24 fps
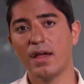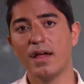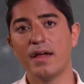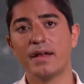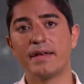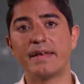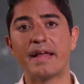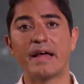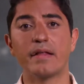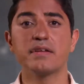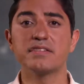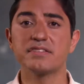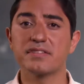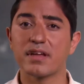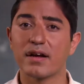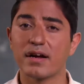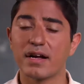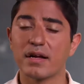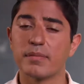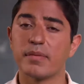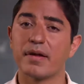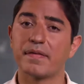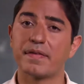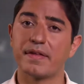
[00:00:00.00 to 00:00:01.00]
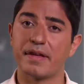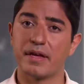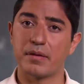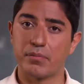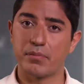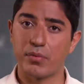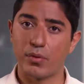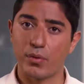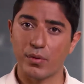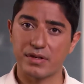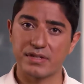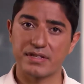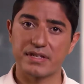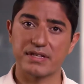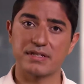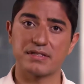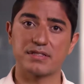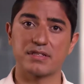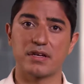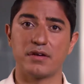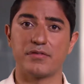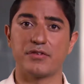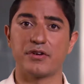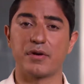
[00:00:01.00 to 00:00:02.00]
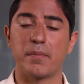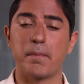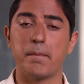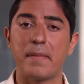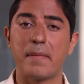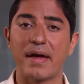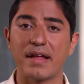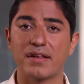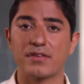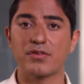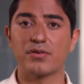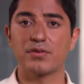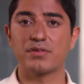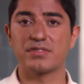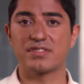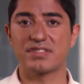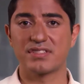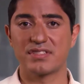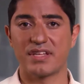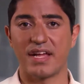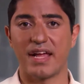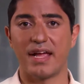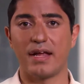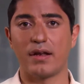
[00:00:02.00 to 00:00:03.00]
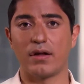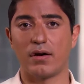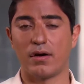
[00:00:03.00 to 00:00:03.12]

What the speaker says: Now let's talk about the importance of your mental state